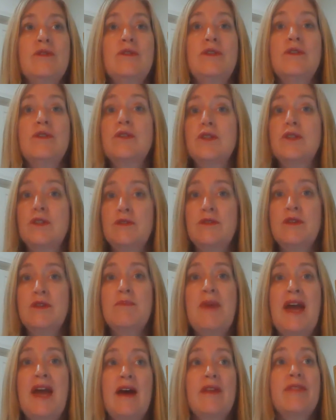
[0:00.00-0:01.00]
You can do the
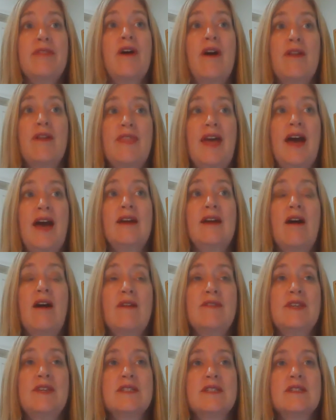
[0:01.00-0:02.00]
math on that,
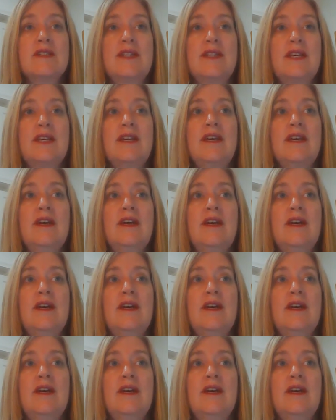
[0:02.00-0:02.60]
obviously.